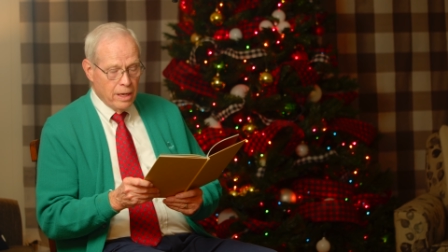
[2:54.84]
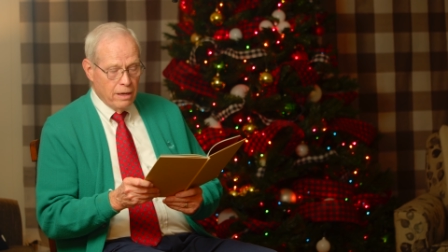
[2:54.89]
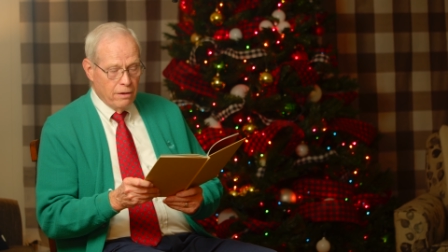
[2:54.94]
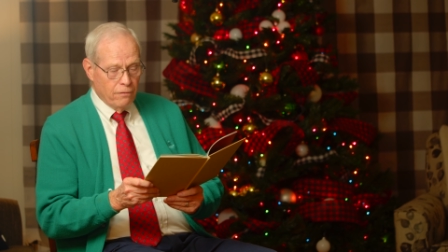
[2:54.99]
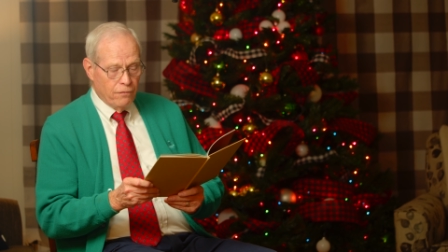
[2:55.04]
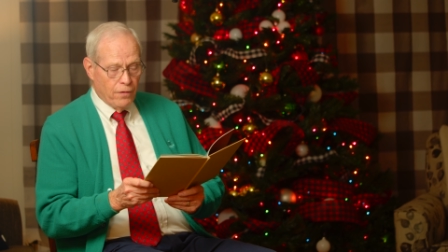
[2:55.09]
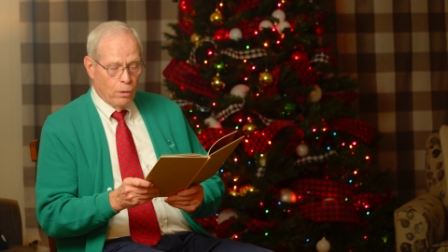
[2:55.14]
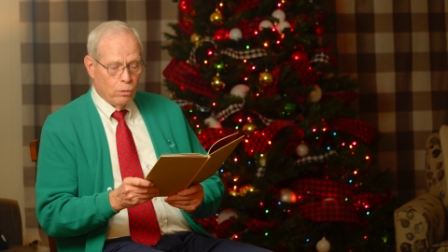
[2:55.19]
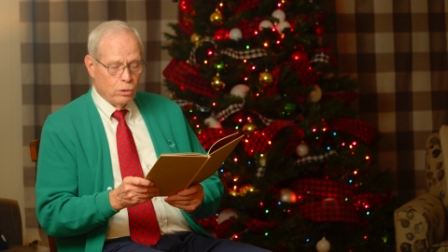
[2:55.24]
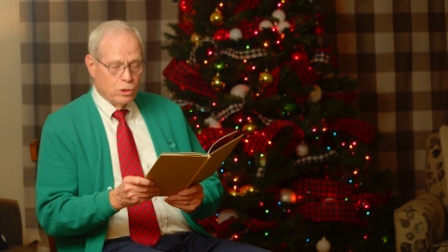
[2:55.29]

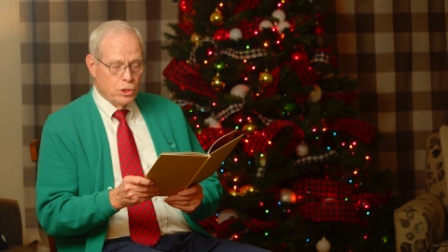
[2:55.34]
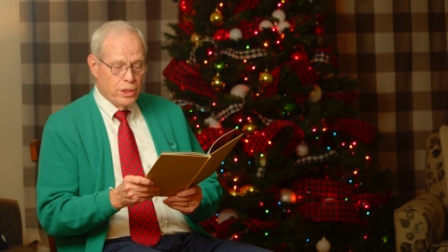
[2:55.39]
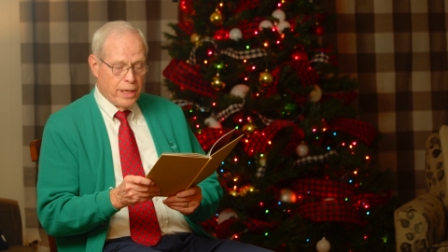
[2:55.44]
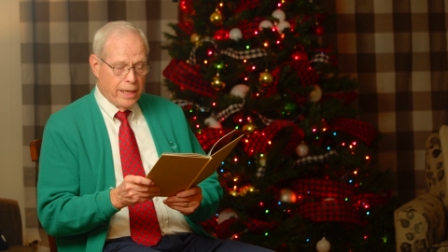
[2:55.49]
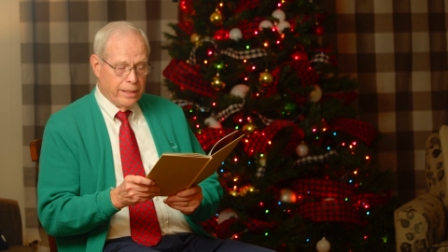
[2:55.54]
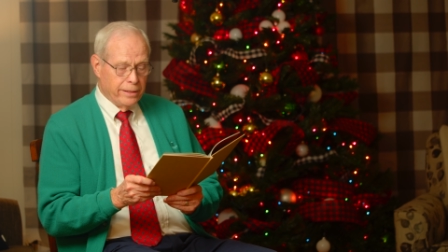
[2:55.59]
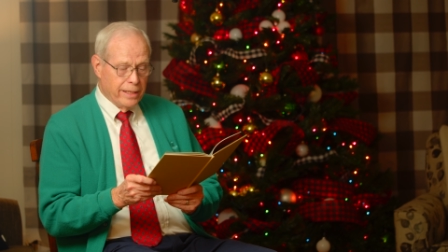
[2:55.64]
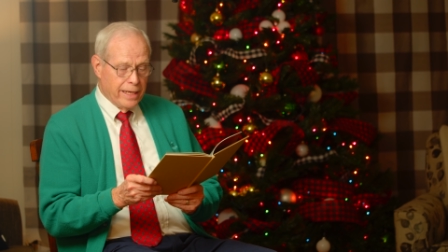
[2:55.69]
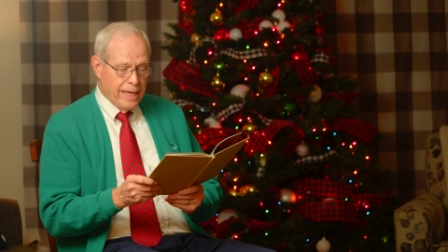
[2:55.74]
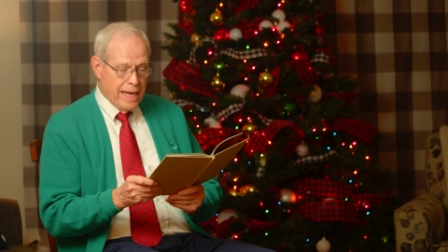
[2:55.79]
Folks
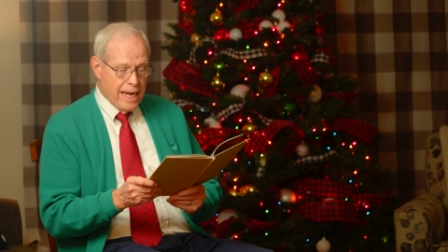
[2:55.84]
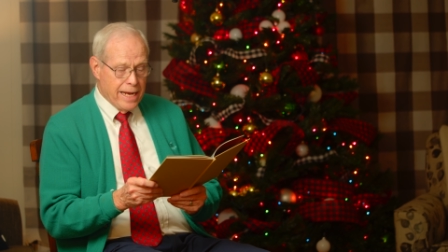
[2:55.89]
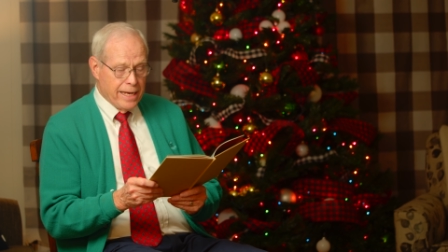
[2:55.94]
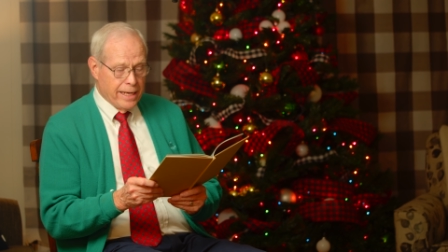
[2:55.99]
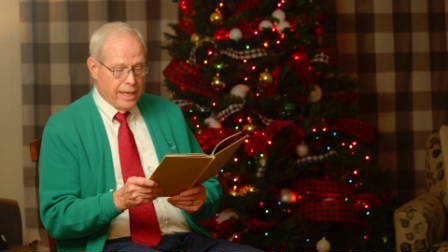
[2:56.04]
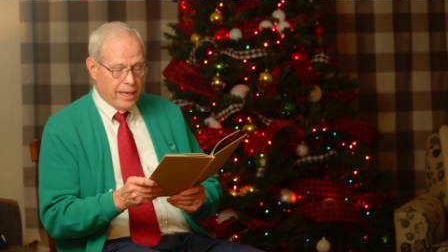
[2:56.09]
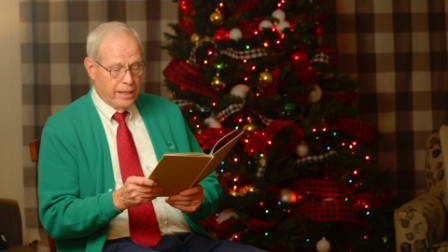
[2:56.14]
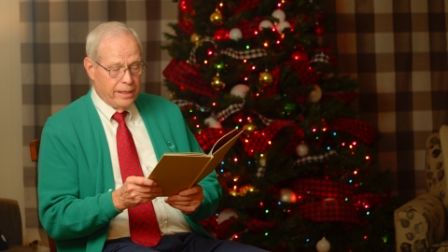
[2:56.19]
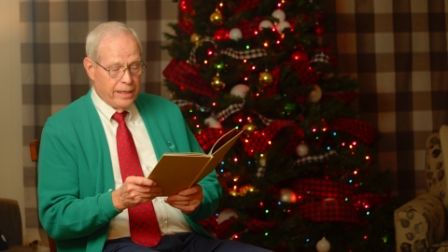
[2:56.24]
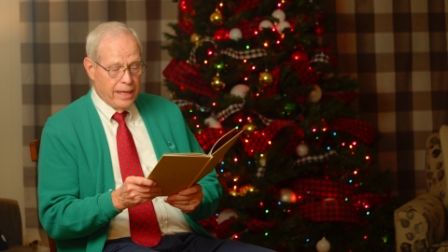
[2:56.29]
said the
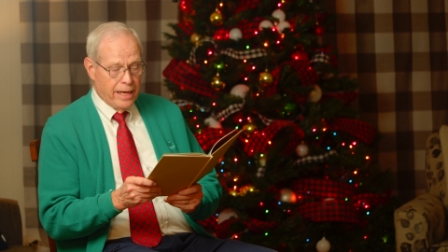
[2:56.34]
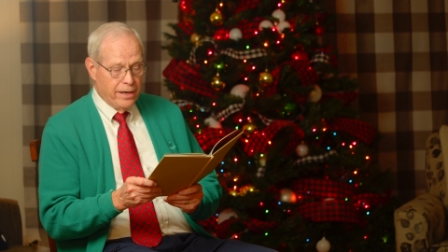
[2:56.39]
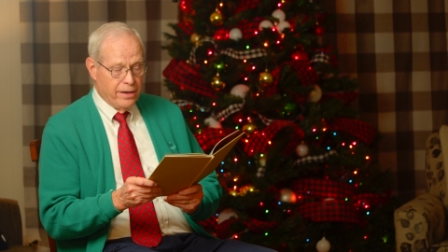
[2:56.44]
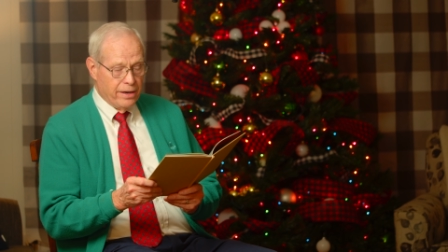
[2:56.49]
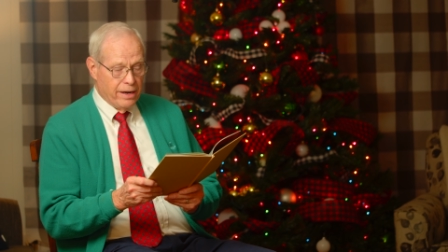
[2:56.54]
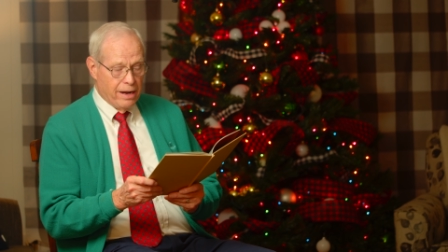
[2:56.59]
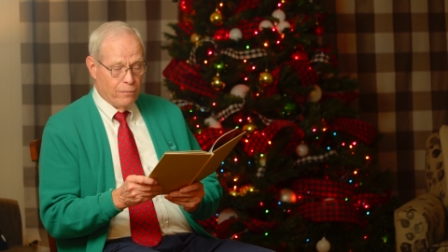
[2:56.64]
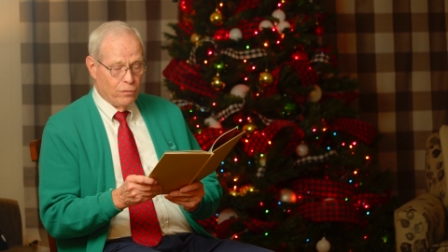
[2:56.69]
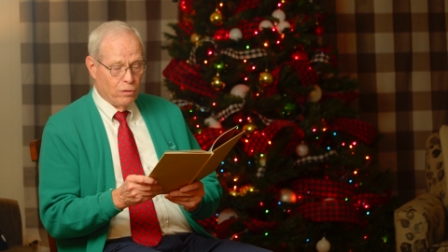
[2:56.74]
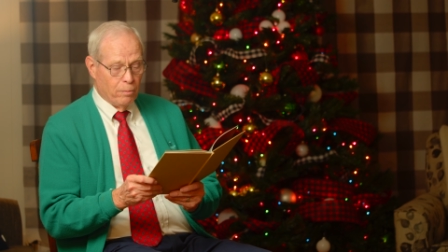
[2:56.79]
inn had
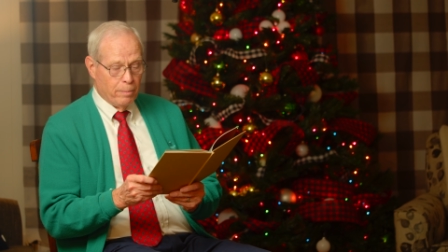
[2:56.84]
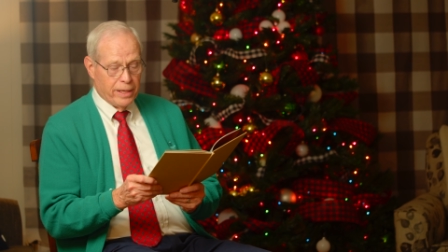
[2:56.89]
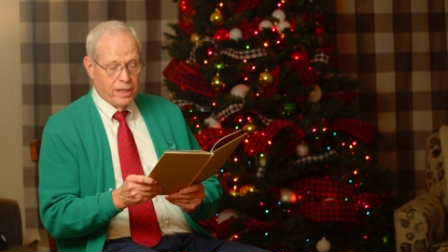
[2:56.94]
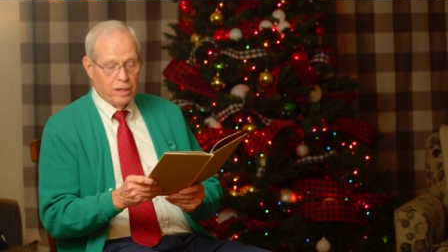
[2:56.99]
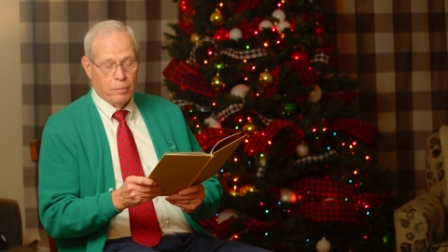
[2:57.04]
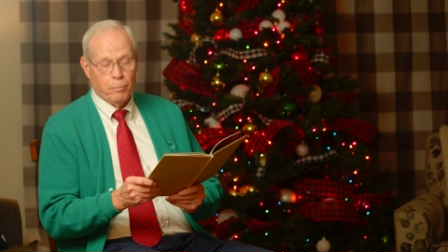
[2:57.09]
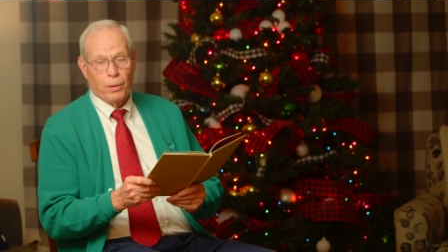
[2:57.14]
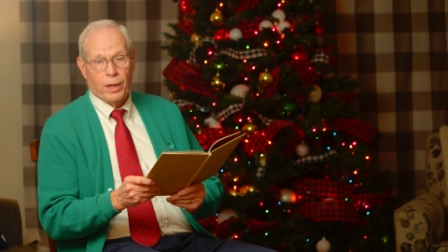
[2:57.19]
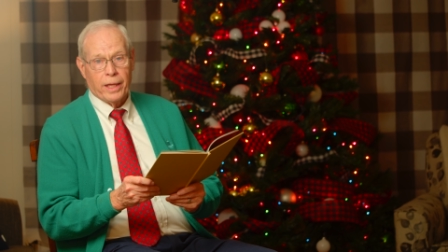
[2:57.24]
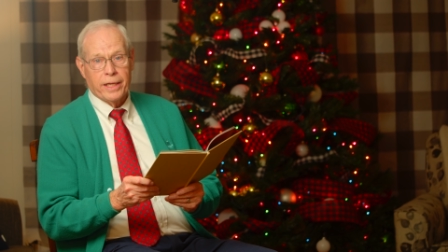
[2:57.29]
never been
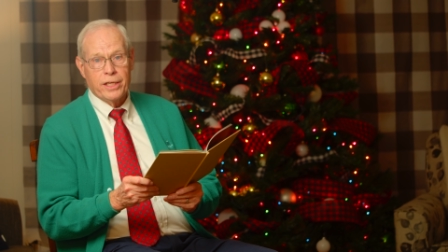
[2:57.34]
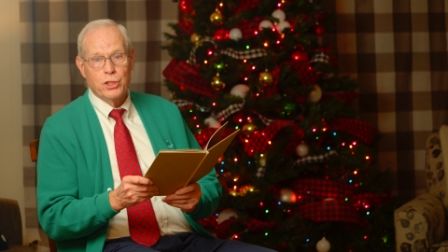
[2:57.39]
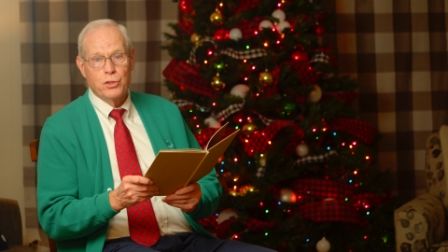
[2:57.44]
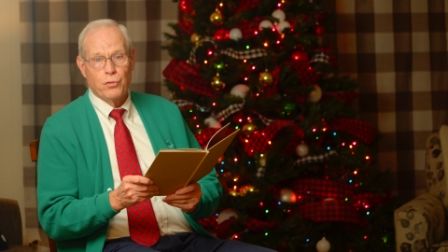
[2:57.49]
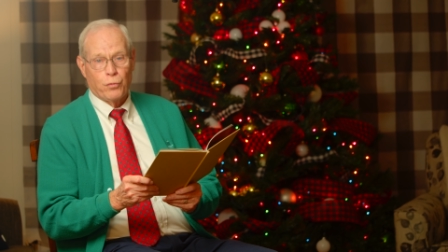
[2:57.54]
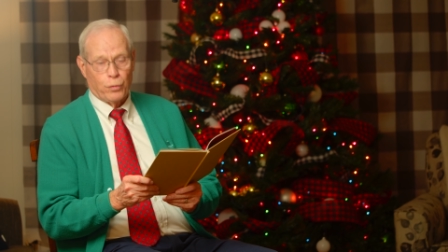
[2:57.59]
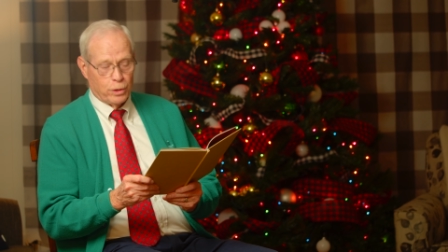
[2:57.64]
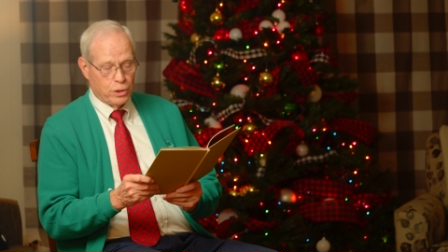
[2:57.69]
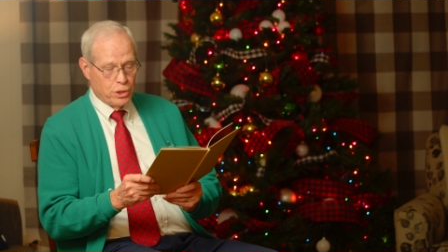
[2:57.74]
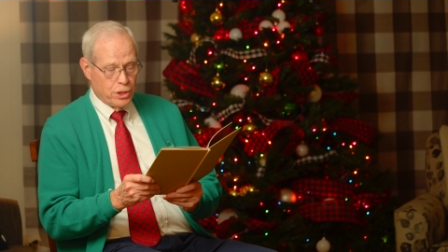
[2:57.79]
a place
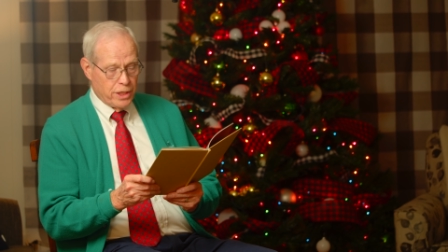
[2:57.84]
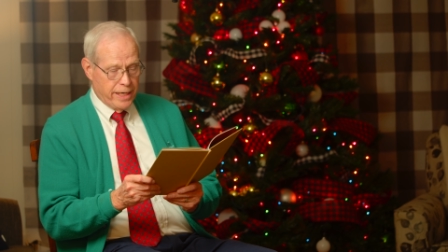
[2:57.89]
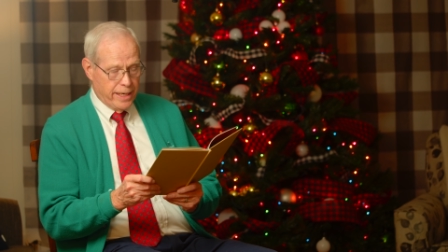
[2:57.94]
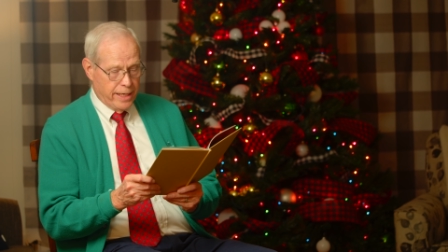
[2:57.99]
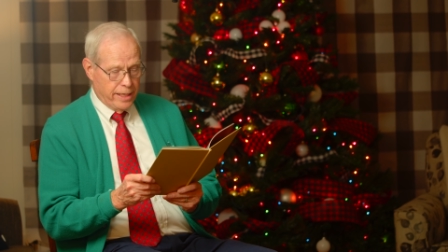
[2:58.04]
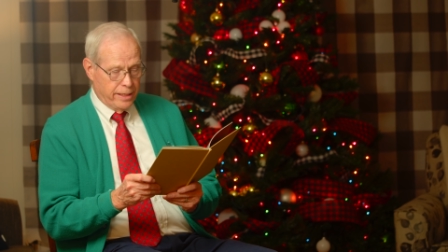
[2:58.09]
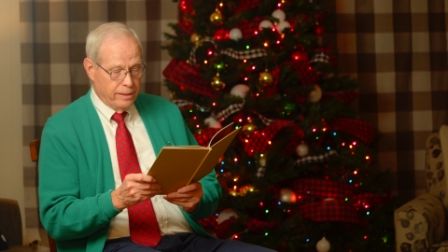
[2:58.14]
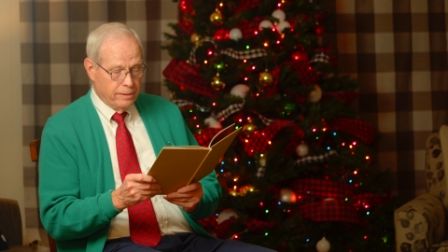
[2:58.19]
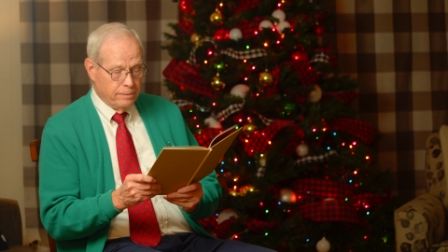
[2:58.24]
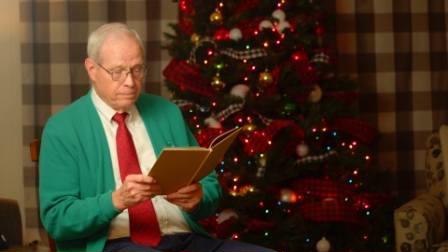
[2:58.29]
for
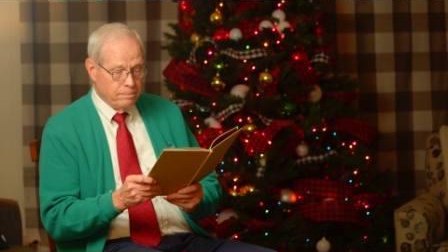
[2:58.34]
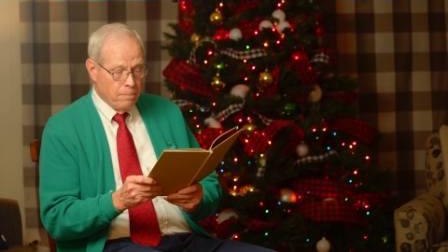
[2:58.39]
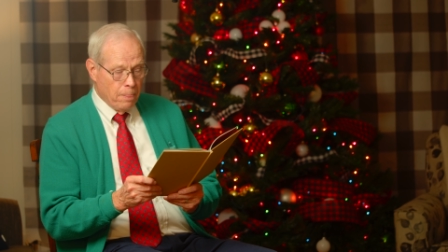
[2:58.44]
sin,